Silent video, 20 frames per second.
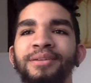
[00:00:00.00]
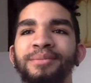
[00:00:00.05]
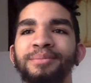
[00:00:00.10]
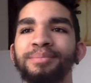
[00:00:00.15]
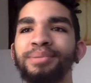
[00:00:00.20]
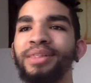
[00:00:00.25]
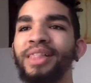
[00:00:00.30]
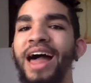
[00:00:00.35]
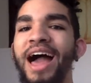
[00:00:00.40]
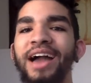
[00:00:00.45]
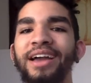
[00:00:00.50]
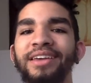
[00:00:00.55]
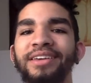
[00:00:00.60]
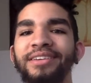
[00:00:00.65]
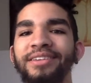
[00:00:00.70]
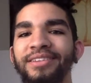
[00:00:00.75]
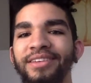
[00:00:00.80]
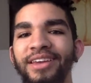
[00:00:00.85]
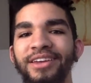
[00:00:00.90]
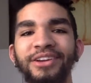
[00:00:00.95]
Plaque
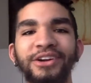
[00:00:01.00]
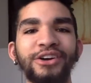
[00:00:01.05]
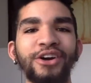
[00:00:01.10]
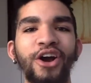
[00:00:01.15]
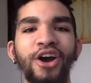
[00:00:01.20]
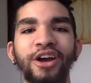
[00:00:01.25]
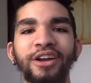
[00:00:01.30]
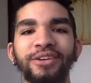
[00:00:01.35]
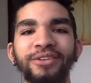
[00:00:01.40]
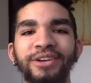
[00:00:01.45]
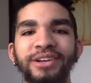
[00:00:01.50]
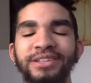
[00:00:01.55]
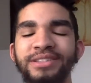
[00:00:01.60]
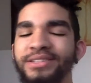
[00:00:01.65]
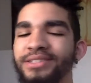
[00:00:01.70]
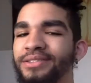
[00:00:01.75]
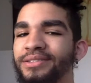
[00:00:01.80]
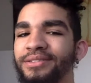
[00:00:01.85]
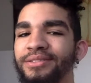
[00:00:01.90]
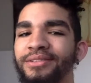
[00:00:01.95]
in our
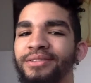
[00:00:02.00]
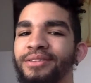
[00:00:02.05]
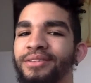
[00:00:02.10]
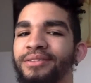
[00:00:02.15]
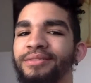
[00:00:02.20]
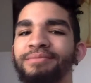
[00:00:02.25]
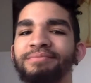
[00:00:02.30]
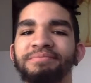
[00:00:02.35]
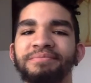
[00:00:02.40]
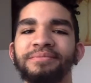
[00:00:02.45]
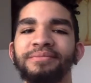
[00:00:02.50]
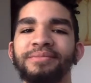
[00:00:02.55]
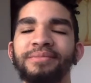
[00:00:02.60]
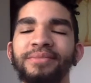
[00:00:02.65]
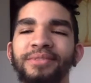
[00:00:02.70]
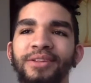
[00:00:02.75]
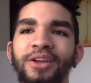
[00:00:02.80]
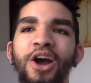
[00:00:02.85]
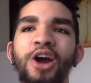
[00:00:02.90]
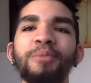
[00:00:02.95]
arteries,
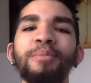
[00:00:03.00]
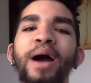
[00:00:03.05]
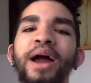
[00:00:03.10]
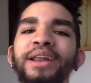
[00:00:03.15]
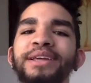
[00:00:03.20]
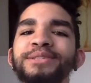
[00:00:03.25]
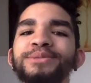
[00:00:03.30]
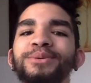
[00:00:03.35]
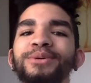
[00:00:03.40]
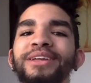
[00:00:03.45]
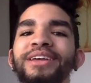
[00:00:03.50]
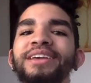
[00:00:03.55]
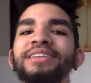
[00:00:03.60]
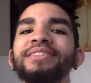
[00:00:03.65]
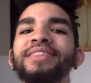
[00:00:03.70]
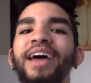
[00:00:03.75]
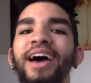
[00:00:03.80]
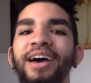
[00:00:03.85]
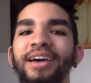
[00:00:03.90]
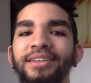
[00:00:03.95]
our bodies will
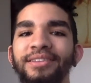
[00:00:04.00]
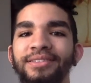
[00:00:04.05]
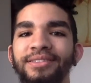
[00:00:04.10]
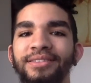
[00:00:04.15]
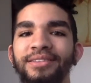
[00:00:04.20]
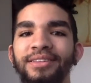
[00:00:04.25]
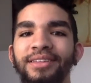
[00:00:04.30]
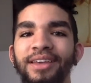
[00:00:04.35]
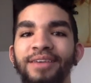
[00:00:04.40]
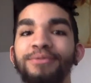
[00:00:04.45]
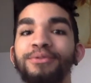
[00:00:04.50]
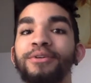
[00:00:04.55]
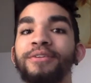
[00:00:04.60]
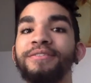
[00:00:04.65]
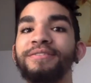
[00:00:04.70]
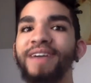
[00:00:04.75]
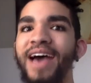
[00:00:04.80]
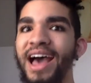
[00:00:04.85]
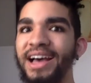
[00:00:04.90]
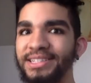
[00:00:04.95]
eat that if we're
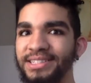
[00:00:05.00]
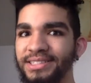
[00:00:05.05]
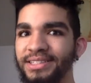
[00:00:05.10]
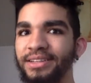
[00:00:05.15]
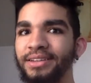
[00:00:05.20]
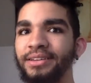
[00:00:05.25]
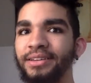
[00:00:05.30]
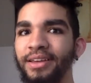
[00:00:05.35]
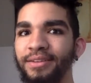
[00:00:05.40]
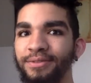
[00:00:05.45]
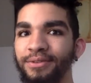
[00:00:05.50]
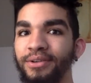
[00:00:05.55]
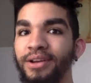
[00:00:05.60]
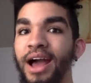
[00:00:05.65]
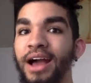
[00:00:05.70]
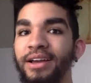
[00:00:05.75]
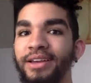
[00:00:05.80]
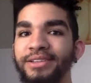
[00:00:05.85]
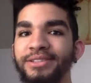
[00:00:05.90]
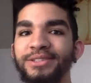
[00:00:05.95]
fasting. If we're
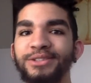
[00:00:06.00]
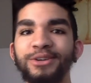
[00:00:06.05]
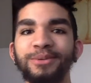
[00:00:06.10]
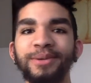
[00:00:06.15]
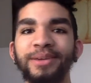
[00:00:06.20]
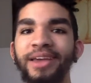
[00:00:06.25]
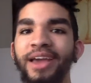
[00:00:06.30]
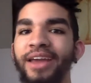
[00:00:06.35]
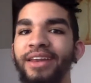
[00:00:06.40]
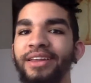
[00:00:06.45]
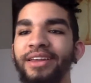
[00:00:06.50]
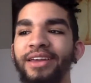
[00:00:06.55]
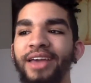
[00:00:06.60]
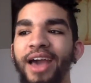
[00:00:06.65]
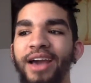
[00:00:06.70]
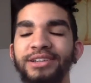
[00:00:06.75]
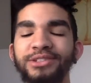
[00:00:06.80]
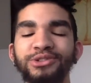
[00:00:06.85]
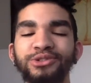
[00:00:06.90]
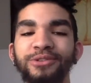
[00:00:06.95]
not consuming any
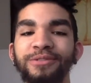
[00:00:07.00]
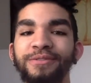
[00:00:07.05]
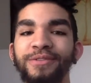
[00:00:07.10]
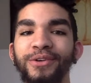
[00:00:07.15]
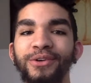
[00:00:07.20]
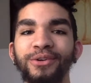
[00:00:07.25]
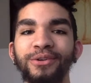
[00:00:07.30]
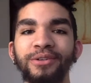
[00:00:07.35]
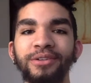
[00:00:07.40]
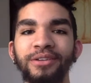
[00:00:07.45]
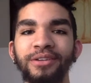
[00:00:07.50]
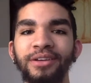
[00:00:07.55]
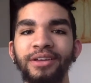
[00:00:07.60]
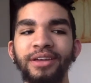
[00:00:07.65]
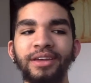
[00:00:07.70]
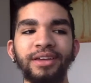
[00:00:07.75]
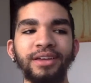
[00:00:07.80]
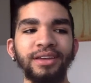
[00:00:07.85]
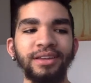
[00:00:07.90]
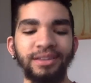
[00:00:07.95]
extra food
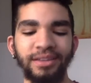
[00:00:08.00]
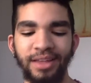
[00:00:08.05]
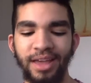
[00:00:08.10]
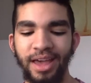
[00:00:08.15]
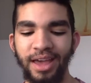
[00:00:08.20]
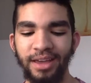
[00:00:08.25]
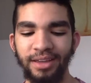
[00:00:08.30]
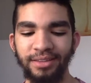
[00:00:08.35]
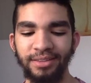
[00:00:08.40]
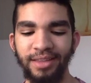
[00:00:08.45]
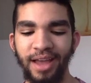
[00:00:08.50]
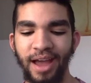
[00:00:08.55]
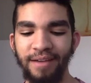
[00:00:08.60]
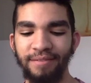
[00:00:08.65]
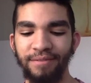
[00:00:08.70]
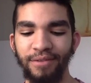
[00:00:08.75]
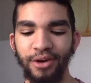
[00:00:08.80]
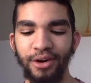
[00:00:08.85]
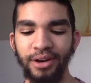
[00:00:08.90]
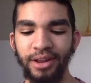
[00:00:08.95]
and
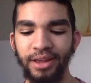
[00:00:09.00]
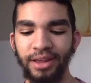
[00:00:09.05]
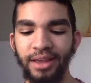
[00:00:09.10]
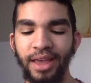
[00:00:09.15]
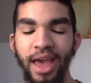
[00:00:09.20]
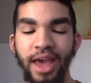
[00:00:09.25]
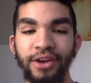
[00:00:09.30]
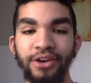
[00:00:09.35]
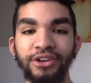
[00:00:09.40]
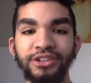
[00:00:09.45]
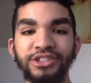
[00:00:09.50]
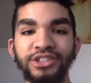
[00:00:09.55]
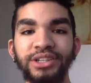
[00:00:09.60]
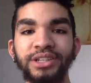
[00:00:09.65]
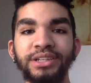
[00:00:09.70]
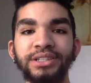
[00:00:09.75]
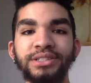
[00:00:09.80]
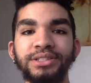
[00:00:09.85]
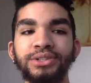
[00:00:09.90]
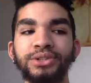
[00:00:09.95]
diverting
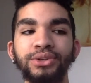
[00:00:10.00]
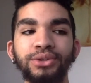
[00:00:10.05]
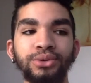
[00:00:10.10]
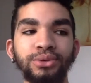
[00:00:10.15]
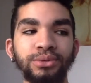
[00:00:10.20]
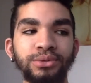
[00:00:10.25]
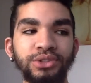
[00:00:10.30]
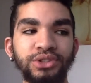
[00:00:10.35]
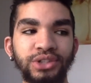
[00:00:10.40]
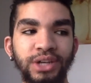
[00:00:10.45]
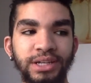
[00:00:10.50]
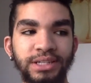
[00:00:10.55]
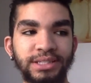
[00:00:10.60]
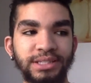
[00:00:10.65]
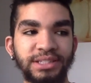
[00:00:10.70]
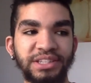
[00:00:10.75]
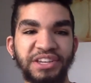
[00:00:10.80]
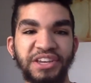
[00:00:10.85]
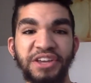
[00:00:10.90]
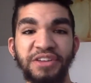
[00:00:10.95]
energy to
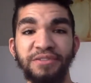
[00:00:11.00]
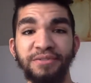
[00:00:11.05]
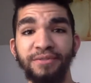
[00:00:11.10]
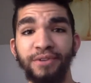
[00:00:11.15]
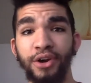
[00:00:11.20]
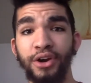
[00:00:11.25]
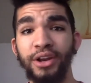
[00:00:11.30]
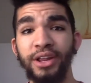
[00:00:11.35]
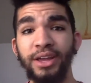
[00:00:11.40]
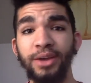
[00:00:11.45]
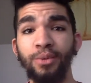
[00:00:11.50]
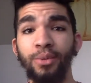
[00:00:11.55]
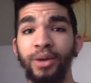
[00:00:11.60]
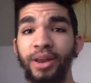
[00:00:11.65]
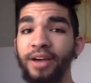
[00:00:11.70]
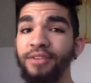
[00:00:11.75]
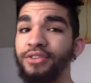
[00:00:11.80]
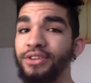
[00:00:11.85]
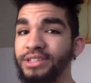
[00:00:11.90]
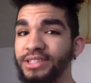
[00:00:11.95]
just converting
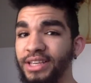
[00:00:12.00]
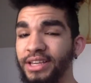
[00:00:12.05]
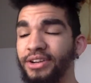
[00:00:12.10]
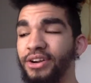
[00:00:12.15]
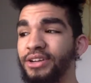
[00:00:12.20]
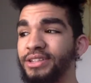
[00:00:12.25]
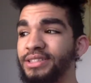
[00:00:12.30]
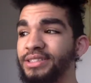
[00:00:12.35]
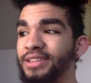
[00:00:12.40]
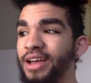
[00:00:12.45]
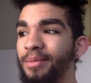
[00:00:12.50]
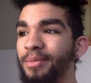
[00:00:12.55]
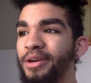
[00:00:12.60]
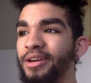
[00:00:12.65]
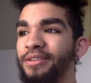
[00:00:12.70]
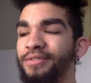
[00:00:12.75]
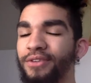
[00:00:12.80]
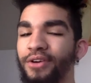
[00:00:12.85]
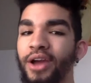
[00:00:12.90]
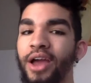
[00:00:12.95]
whatever's in our
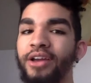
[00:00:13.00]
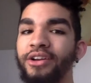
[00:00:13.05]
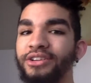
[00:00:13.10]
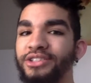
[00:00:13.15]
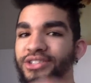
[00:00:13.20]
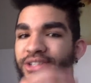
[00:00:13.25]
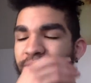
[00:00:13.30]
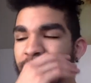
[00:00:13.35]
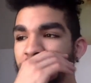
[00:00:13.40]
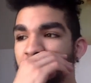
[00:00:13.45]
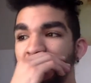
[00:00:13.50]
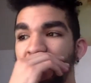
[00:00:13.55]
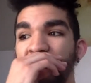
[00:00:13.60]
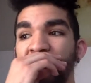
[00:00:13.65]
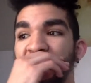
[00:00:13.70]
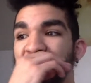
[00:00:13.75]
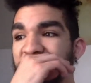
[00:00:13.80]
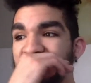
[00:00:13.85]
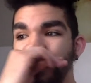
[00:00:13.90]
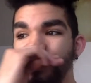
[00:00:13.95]
stomach for energy,
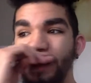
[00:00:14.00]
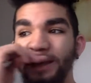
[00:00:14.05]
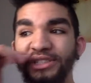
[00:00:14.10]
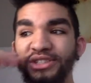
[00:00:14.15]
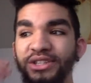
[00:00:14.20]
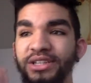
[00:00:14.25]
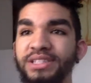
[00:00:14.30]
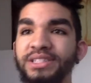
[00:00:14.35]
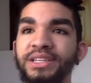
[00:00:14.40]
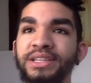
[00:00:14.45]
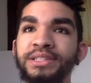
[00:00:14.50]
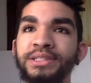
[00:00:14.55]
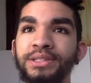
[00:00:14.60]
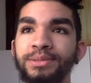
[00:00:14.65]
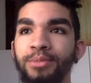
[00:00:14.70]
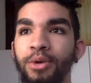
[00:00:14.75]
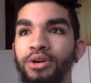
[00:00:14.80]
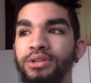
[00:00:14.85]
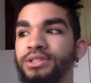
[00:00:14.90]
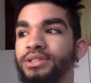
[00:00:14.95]
especially since
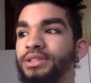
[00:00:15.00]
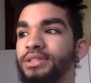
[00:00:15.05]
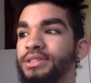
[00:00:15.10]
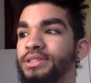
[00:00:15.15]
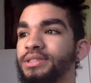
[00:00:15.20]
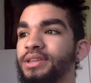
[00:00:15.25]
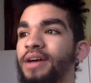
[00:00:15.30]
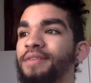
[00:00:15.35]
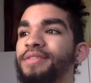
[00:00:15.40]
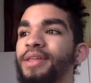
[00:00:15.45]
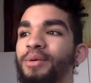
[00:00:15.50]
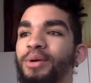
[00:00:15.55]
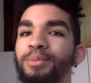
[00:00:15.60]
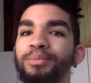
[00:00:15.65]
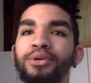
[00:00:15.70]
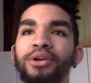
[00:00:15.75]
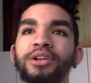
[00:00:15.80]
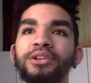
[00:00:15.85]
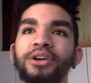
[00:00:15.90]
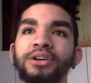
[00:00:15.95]
most of the stuff that we
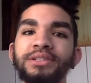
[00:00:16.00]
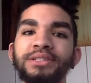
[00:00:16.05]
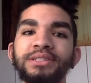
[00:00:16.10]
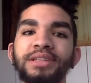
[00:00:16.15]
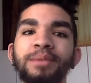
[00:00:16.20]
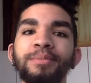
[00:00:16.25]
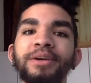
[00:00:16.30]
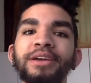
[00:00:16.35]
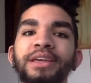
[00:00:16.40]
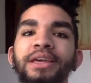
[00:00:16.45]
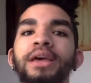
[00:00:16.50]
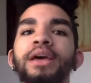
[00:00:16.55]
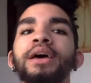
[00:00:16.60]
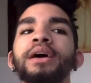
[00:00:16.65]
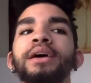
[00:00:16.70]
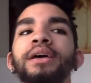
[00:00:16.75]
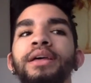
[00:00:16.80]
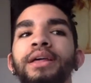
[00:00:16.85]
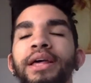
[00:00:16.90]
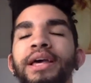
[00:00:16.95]
put in our stomach
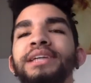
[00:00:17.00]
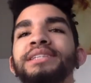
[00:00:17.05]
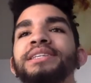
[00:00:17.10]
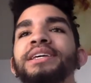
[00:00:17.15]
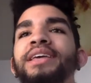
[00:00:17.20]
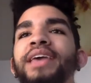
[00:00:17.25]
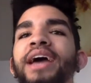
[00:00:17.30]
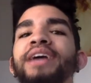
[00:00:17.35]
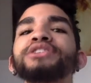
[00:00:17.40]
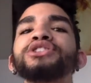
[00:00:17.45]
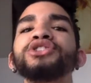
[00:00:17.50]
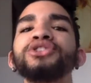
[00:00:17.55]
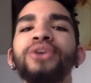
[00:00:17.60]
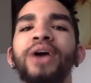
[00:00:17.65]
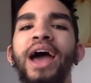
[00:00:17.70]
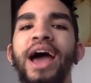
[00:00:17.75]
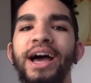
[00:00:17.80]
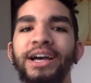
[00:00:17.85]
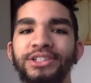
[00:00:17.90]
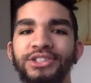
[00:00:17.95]
is, again,
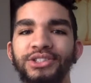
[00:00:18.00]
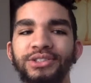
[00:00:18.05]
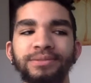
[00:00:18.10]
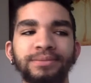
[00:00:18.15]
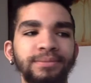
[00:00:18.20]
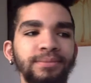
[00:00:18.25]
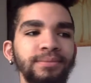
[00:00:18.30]
trash.